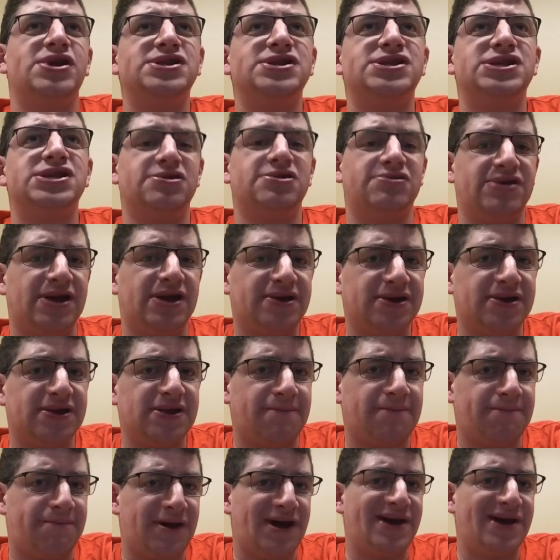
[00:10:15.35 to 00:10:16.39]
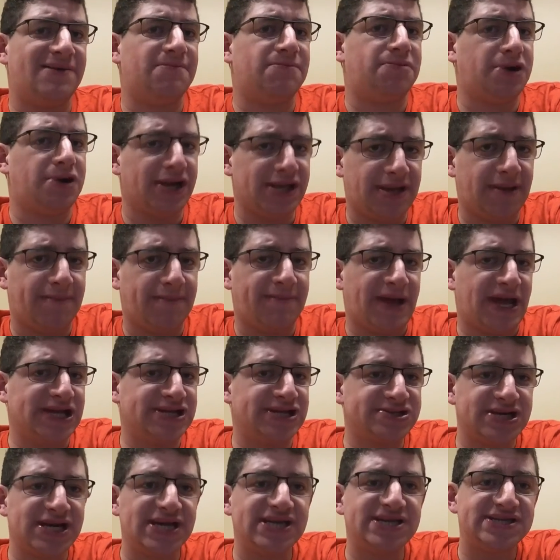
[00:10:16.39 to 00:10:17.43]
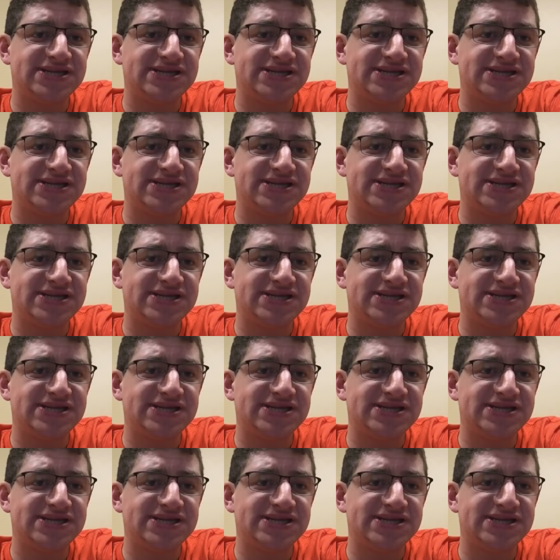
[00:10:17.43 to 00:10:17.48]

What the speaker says: England and played the Patriots,